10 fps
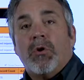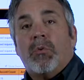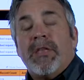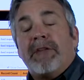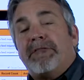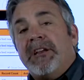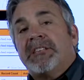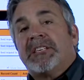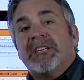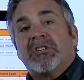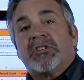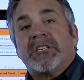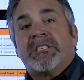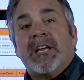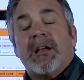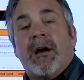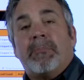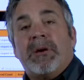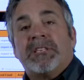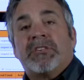When that feed is initially sent
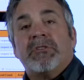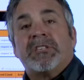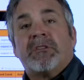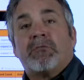up, a series